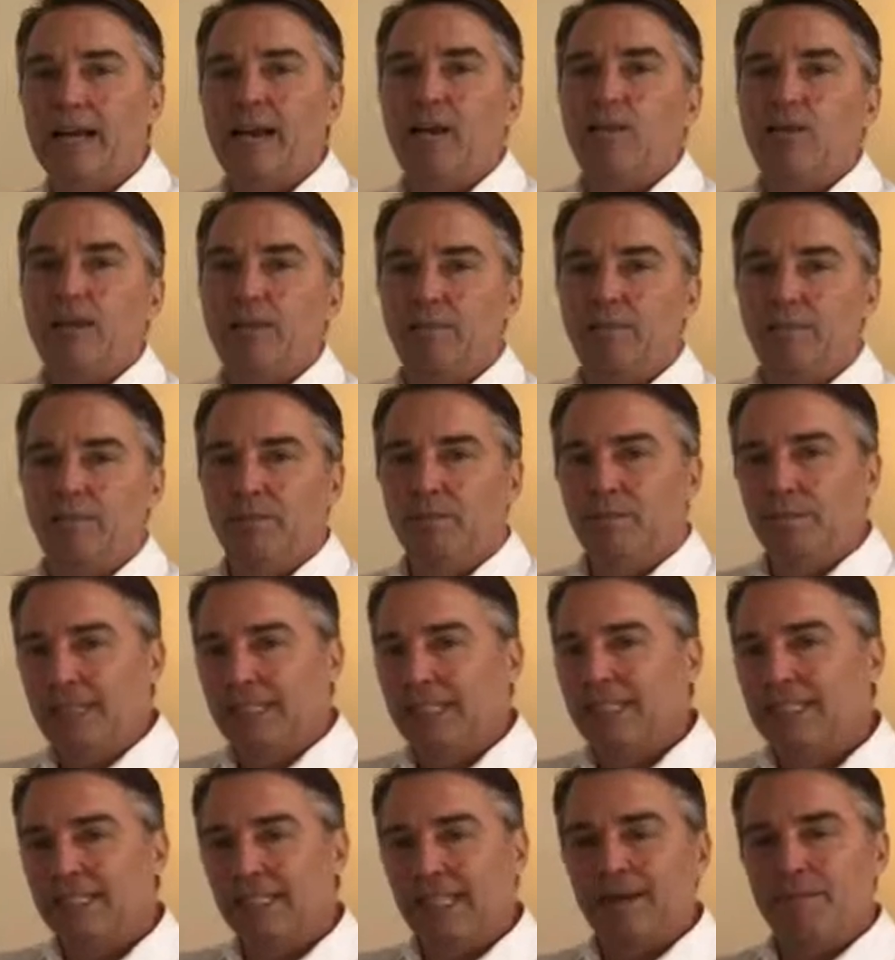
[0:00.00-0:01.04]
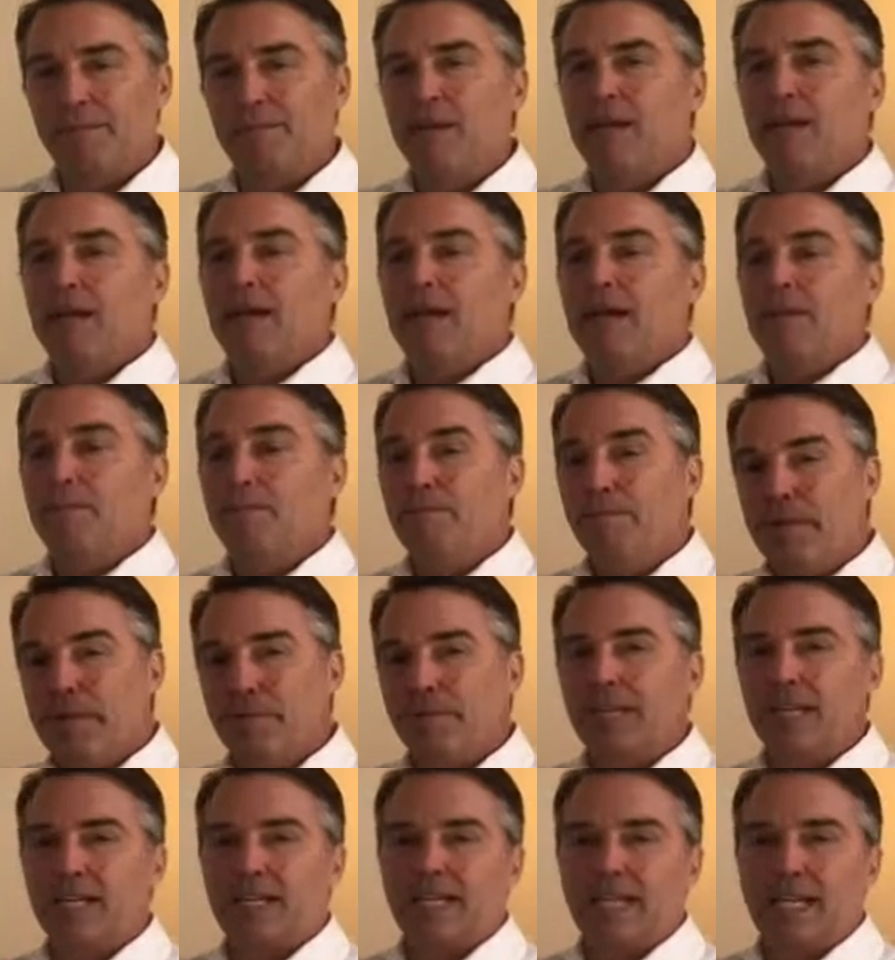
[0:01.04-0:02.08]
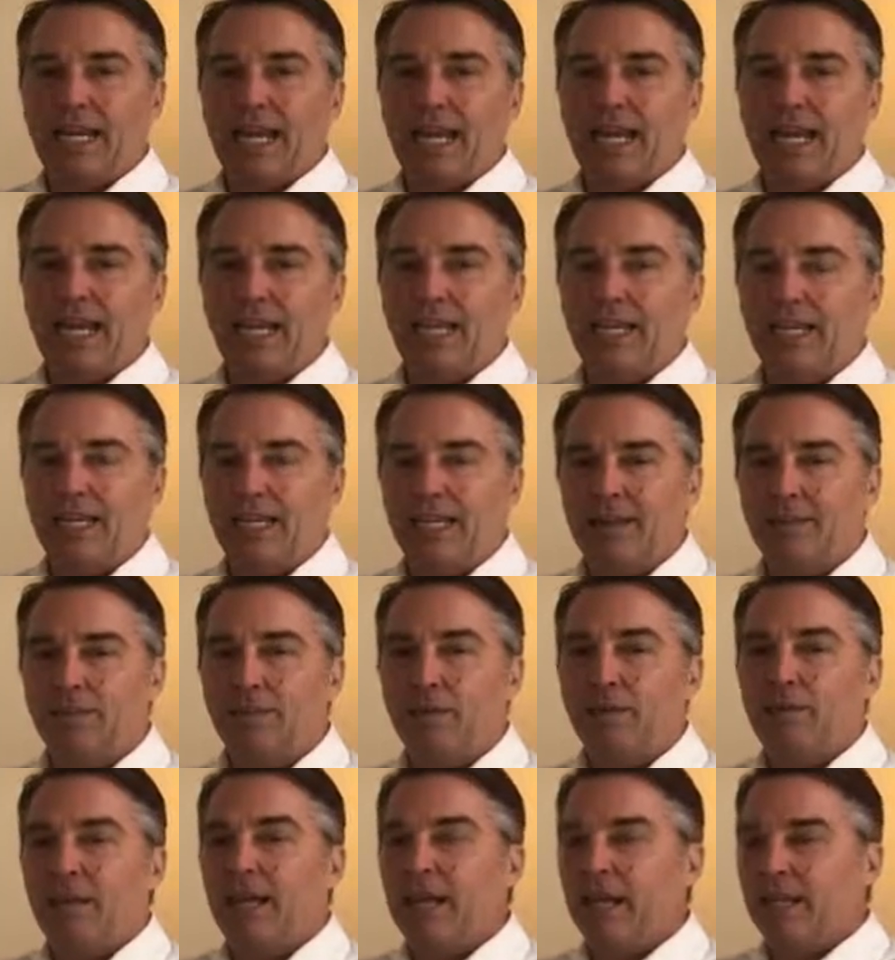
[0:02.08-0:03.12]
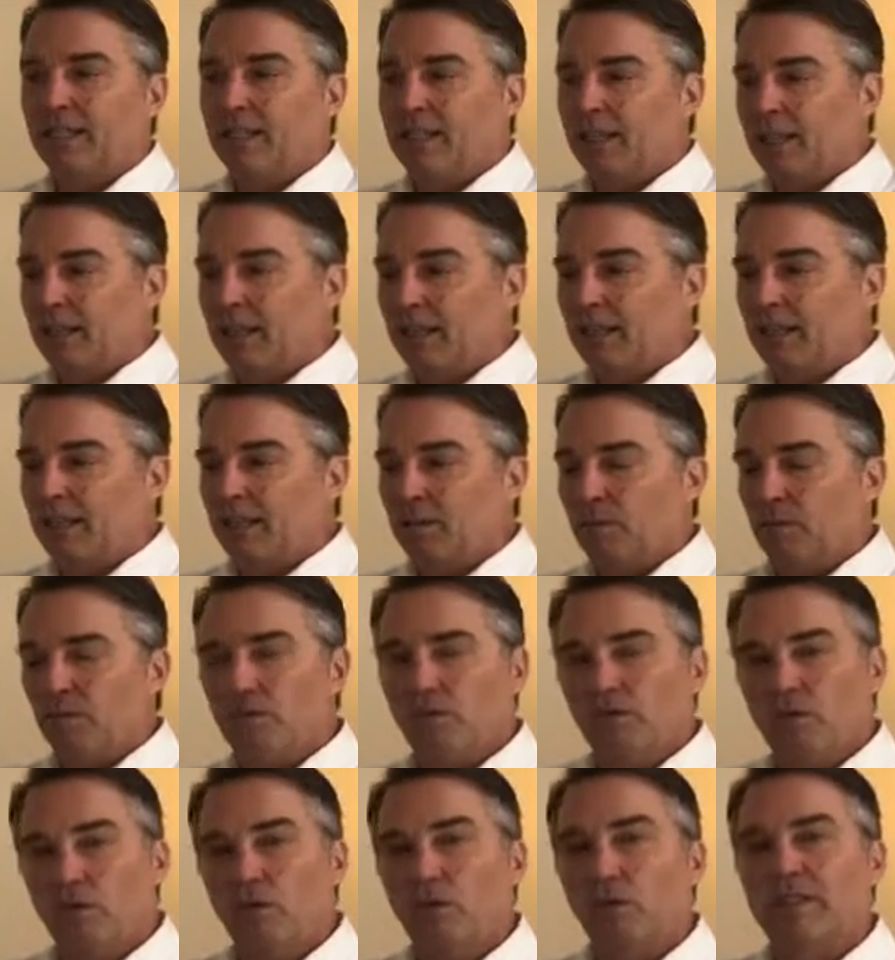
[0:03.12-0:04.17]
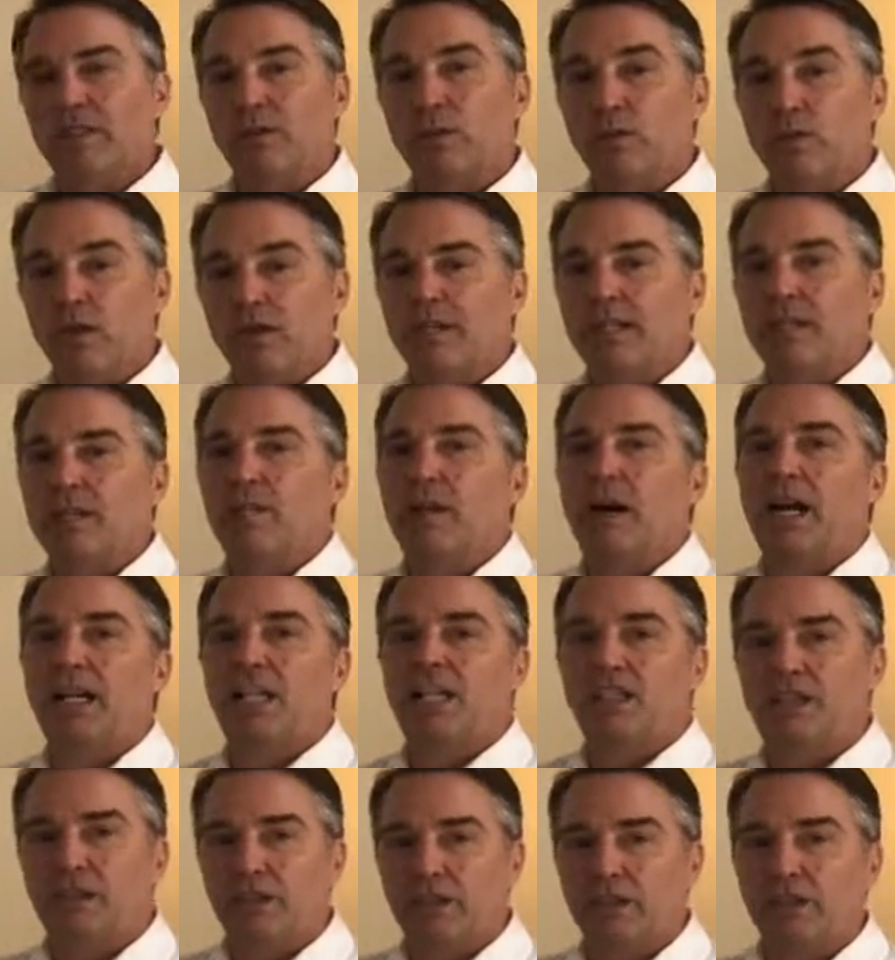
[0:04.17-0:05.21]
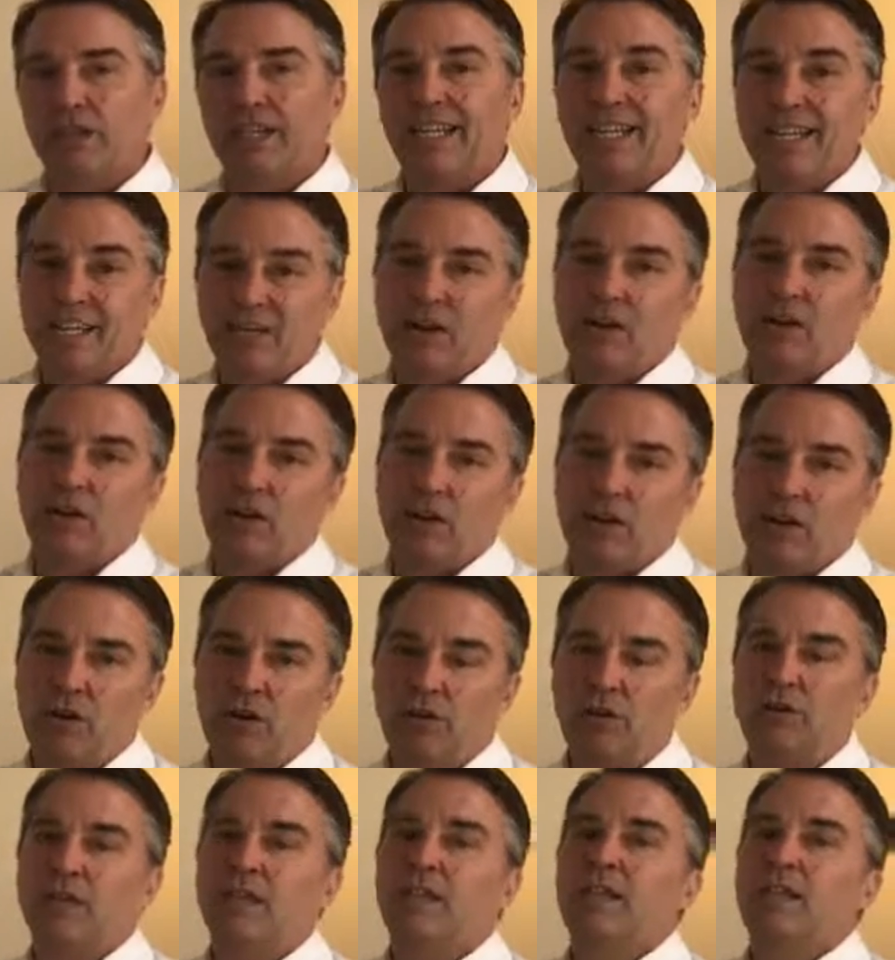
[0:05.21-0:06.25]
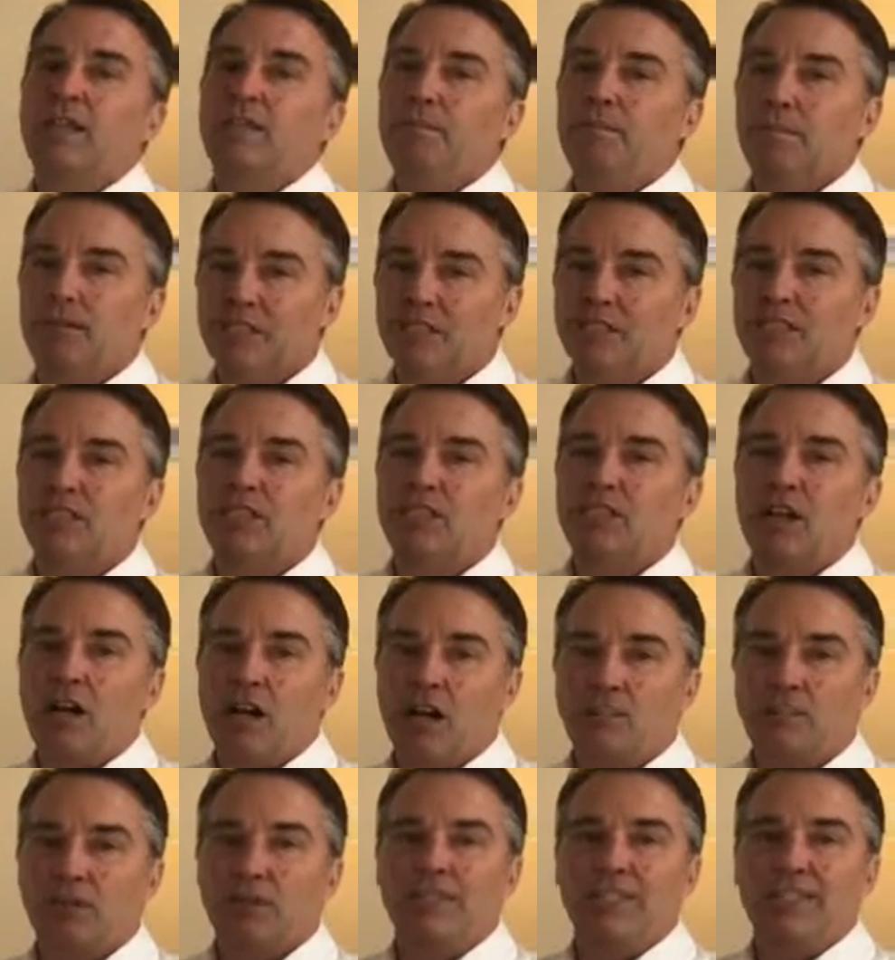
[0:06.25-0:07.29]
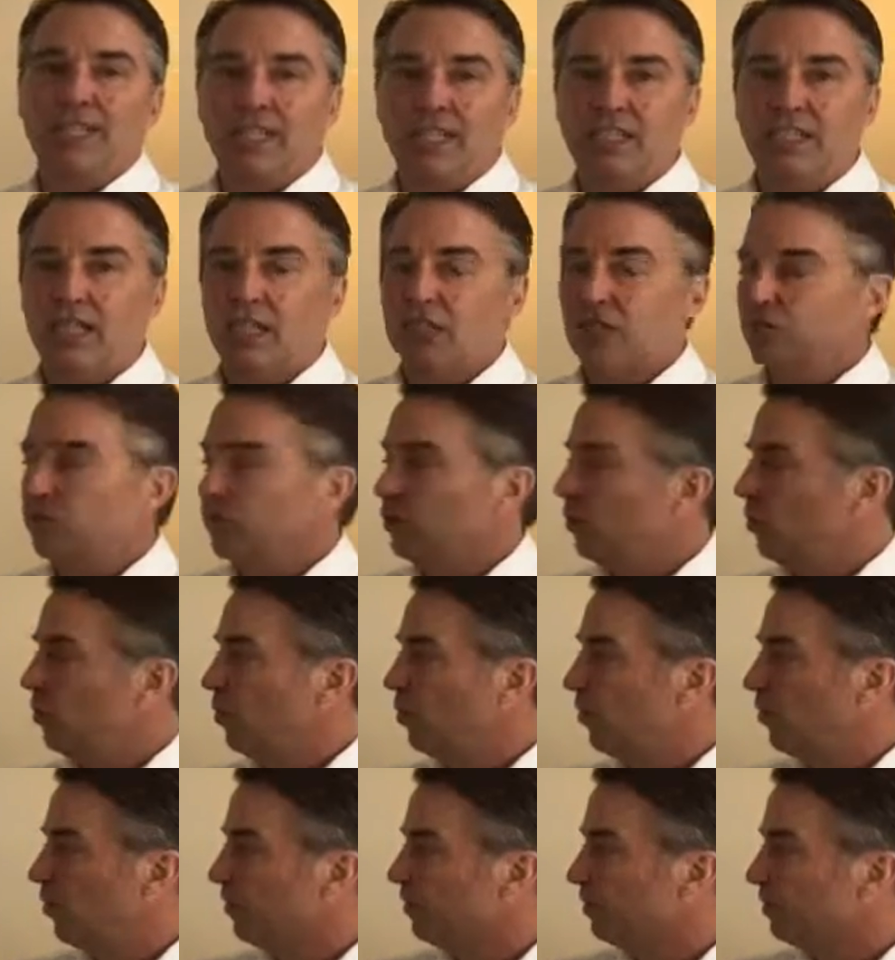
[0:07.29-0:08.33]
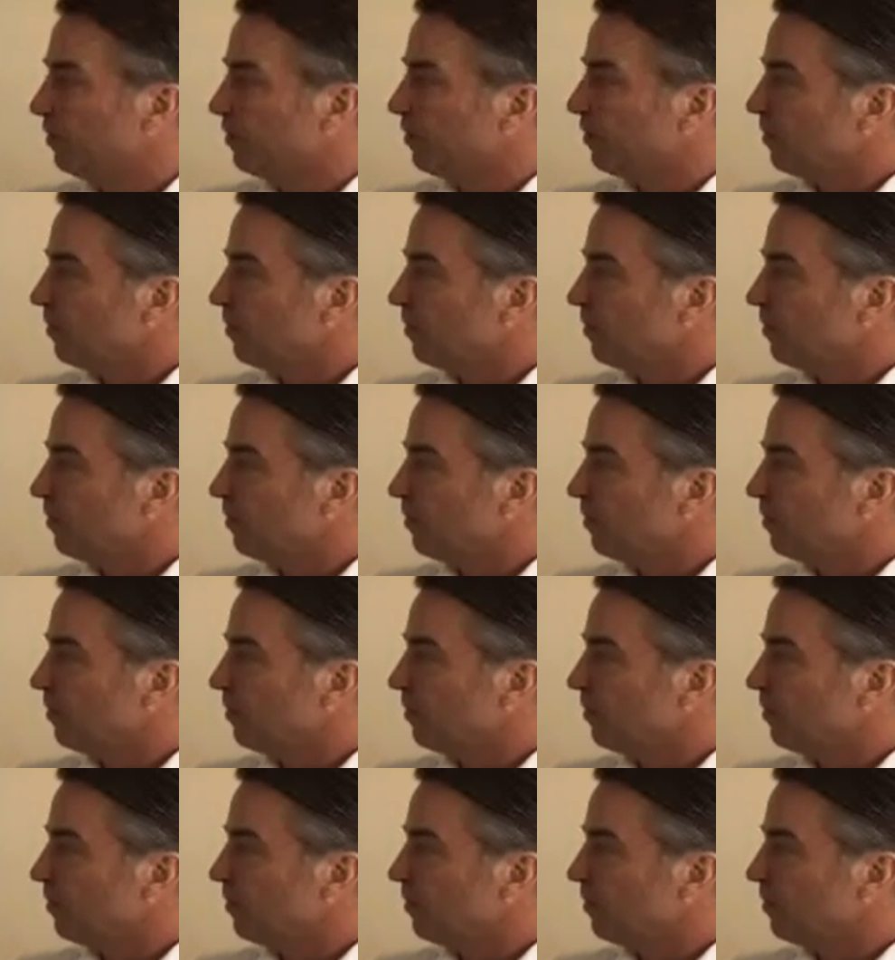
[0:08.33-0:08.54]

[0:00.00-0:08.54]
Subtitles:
that, we begin to then mimic and implement the rules that work in the biosphere in our own business, commerce, and industrial world.